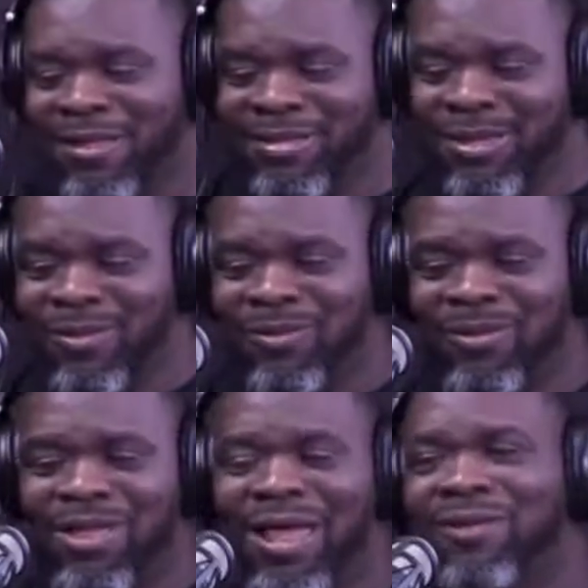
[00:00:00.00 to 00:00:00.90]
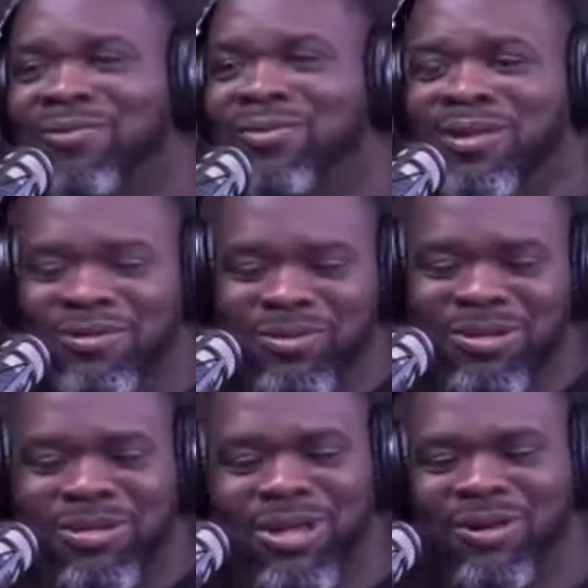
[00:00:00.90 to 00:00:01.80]
So I don't
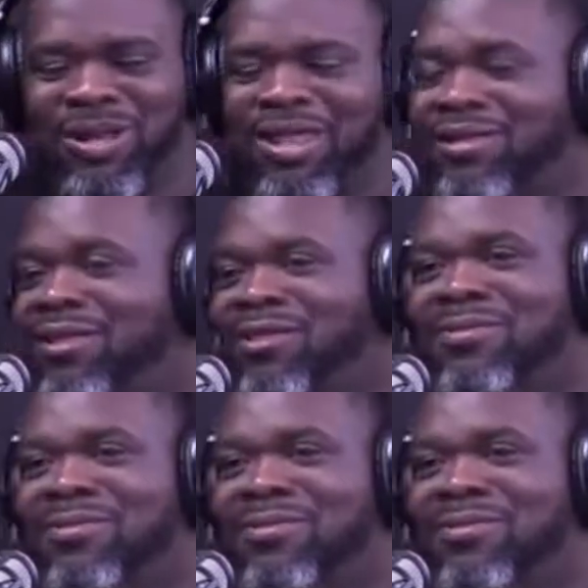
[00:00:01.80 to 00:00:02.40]
need y'all to like kill